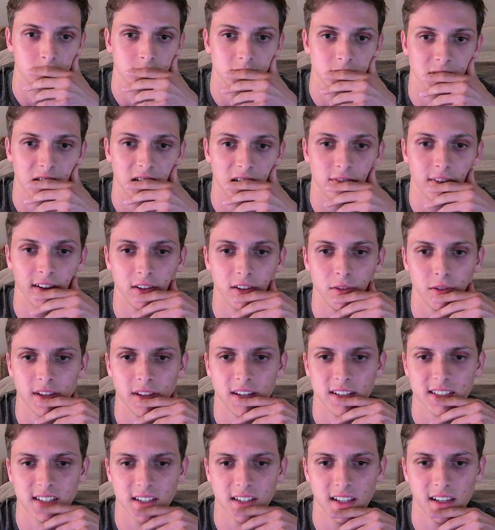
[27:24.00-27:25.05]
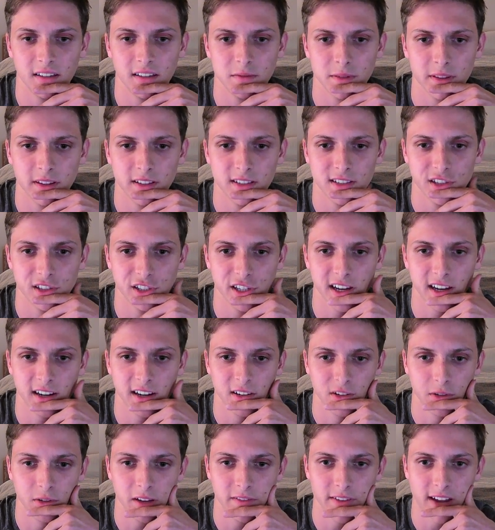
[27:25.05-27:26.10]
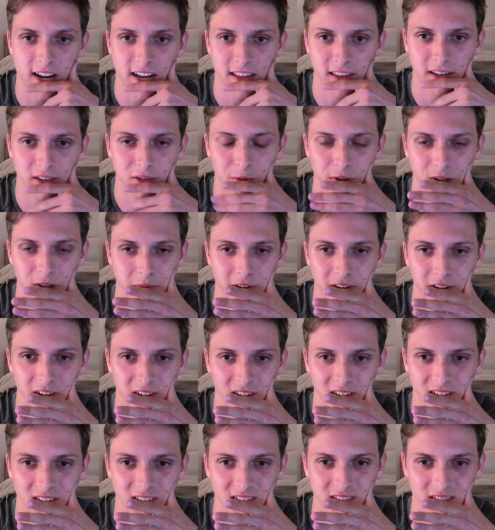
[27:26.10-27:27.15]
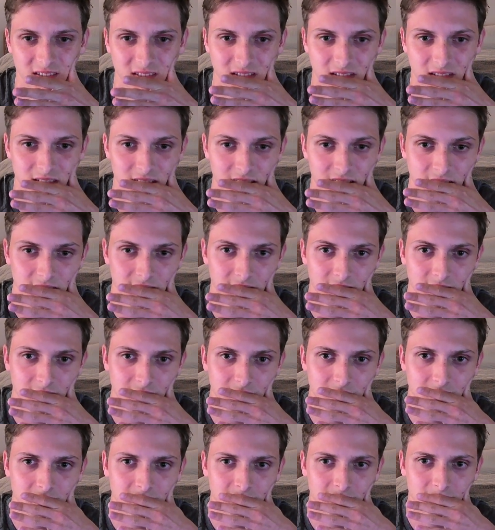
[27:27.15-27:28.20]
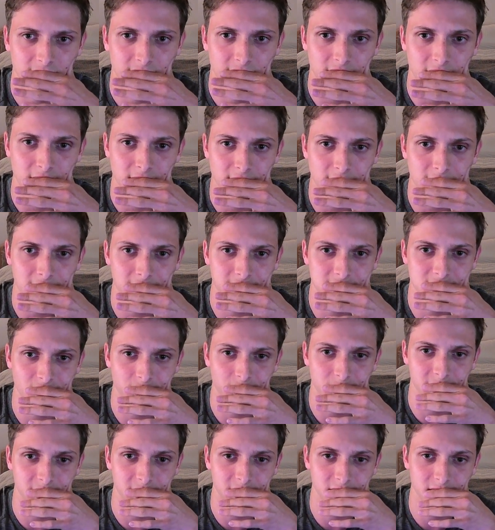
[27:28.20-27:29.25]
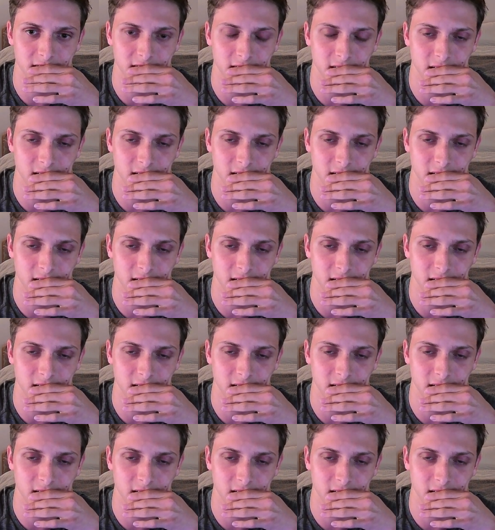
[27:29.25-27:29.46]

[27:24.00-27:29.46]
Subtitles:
If I do this and he gives me this check, do I have anything to worry about at all? I think I just go here.